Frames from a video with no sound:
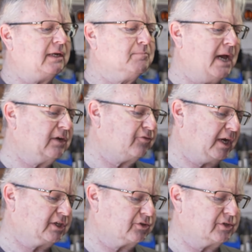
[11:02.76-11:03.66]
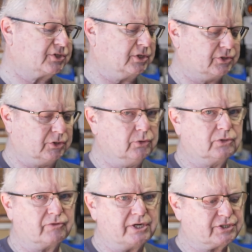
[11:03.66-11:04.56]
manufacturers to
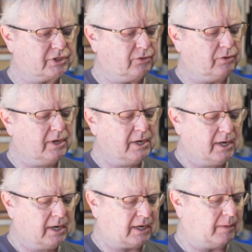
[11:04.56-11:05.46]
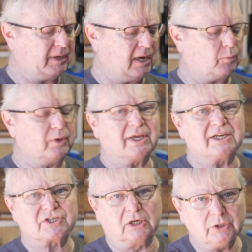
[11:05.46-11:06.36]
the rescue, coming up with a
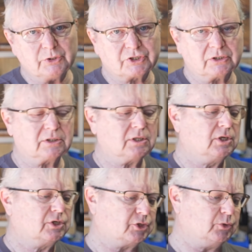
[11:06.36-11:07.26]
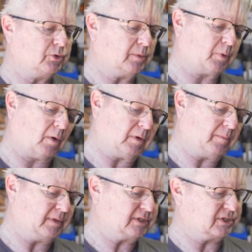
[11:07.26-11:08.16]
solution to the
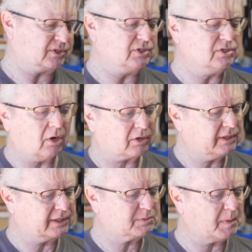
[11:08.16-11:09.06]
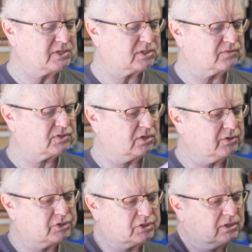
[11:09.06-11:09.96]
problem. This is not an expensive
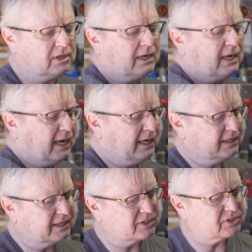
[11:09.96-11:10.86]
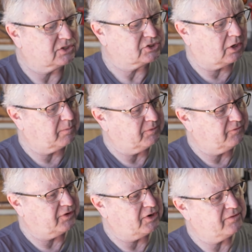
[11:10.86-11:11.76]
solution, and it does the job
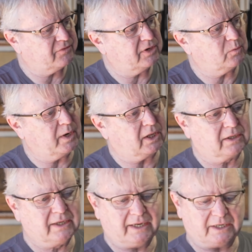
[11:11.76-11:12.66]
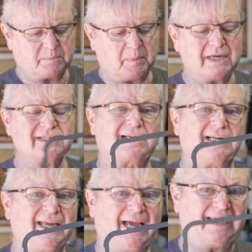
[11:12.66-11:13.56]
very, very well. It's basically a